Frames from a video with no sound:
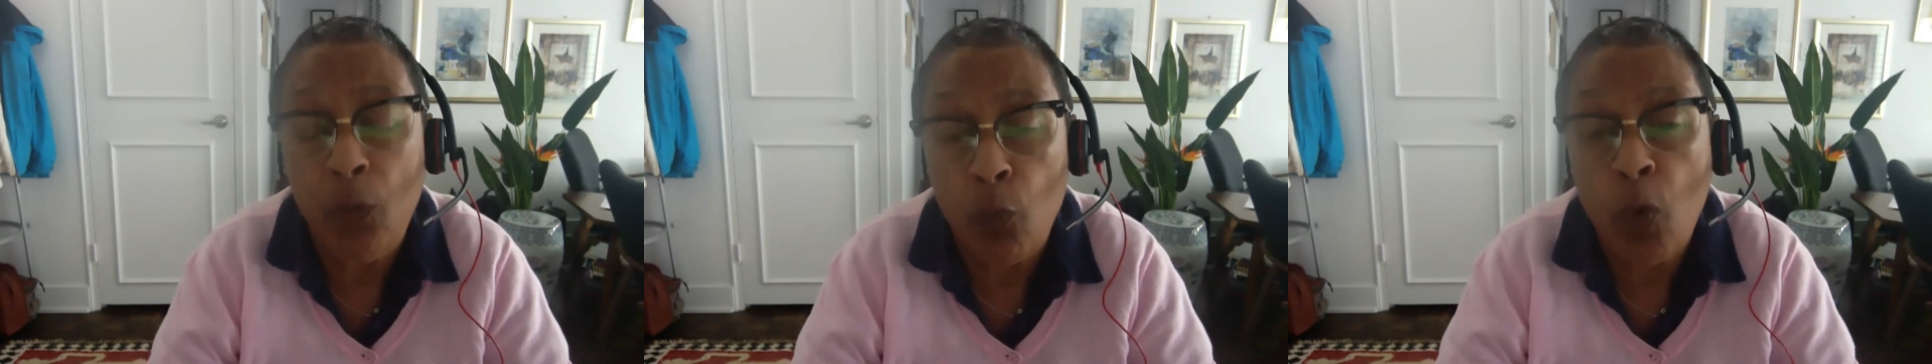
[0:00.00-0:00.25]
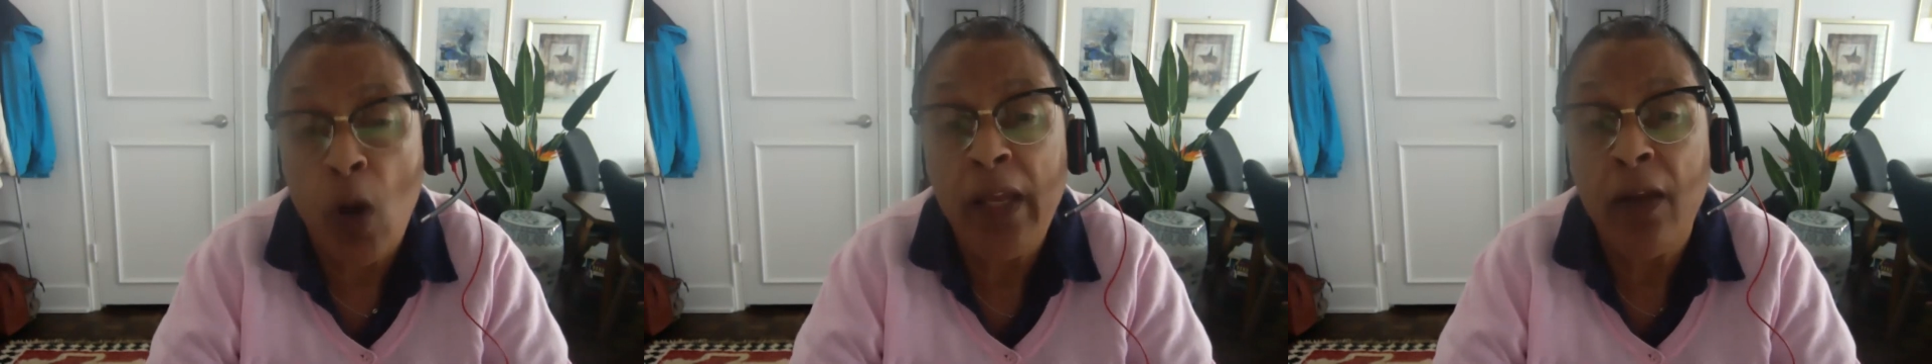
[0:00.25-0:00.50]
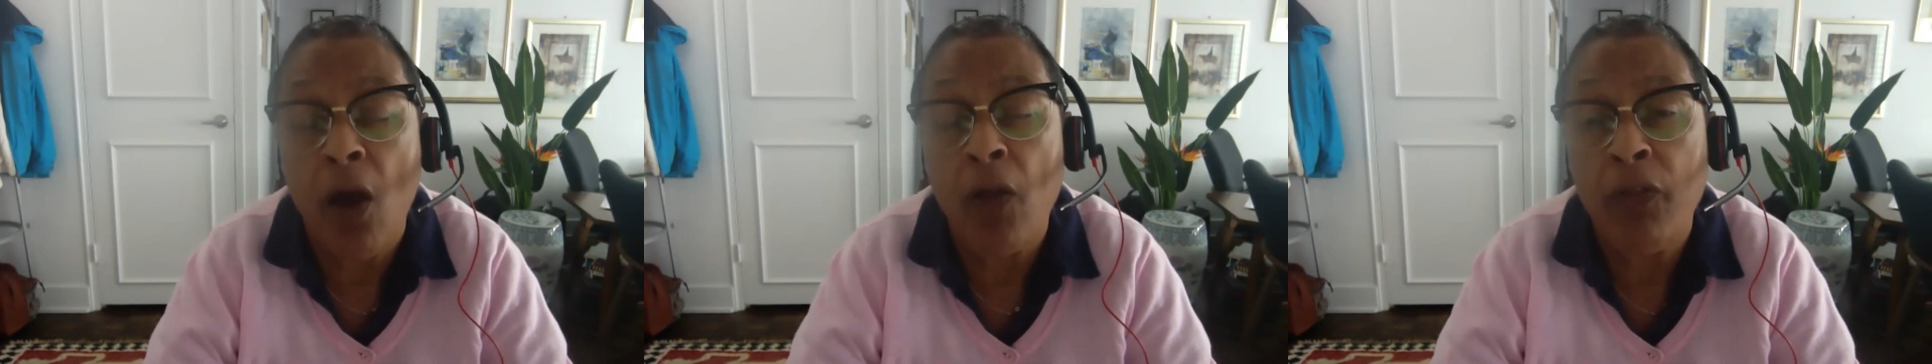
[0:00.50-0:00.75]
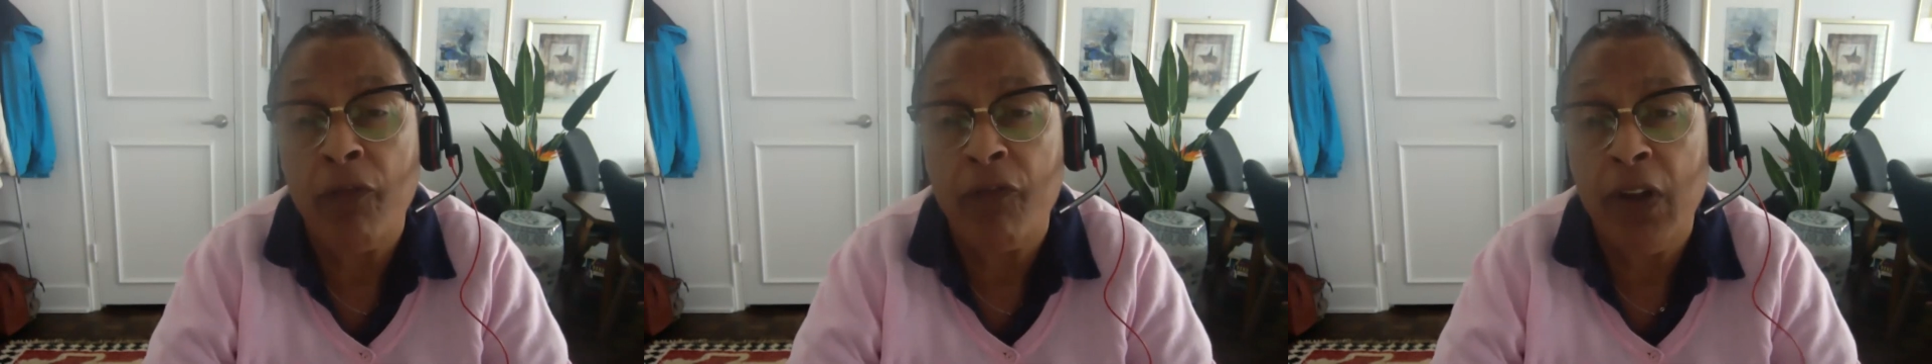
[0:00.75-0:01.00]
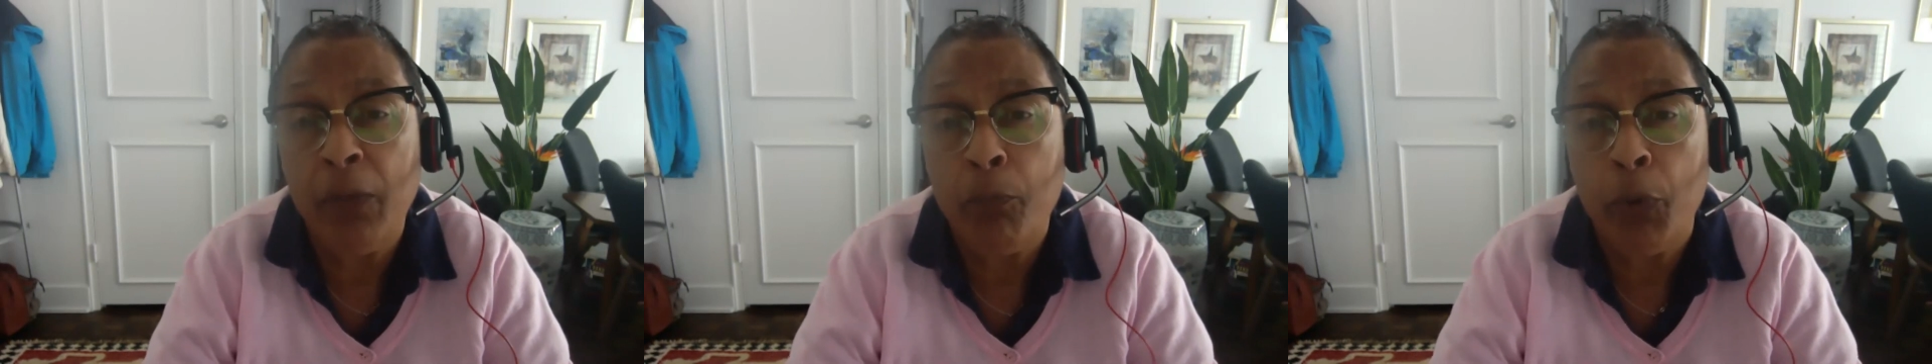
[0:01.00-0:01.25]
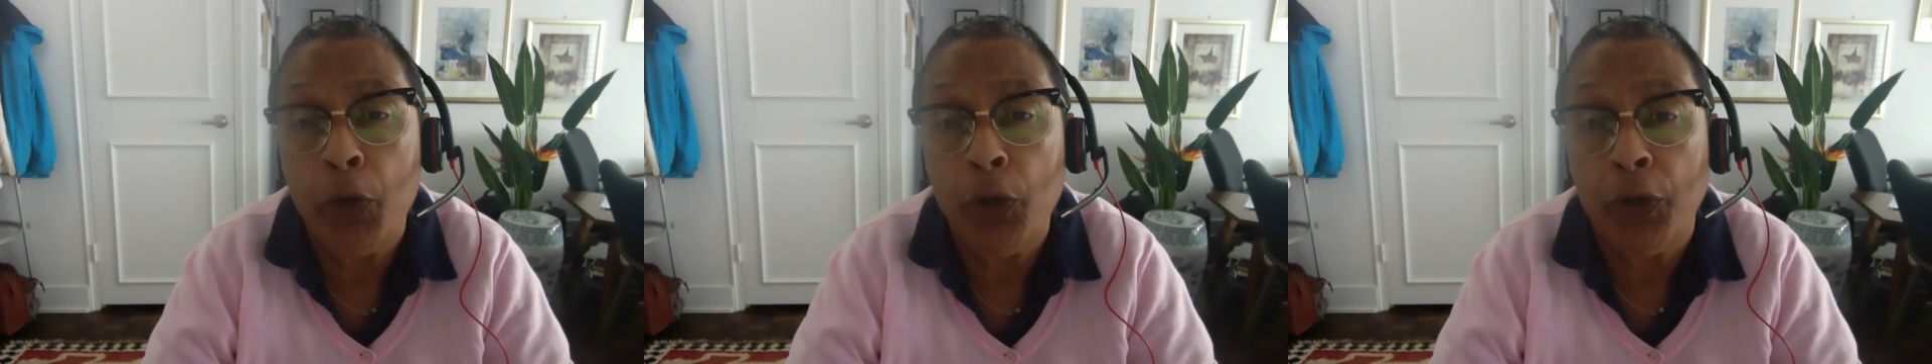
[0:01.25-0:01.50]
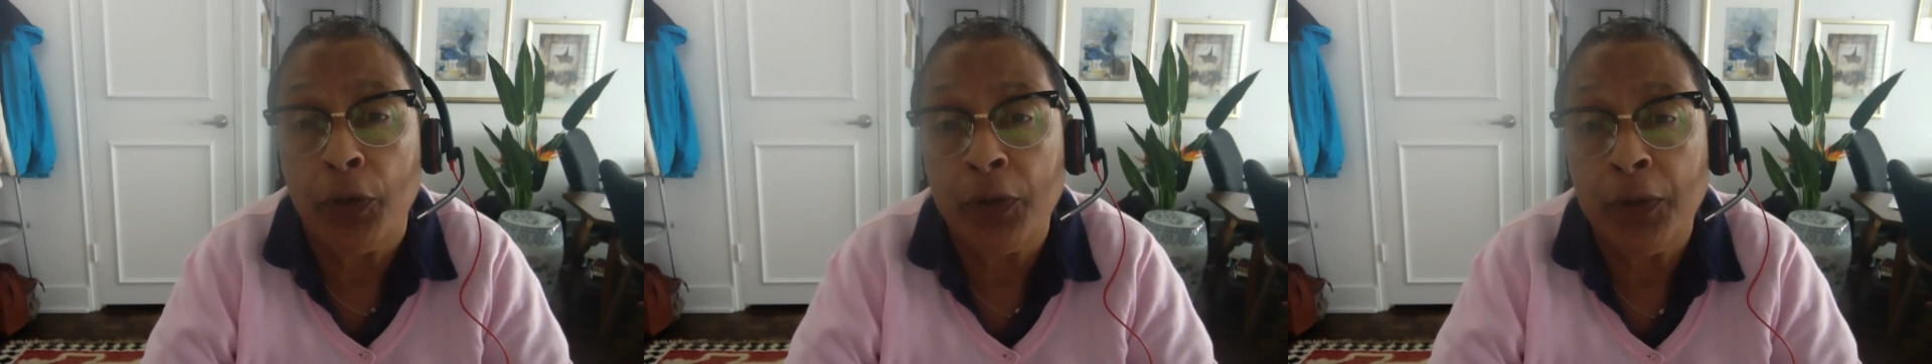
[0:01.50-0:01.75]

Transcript: right on the front burner.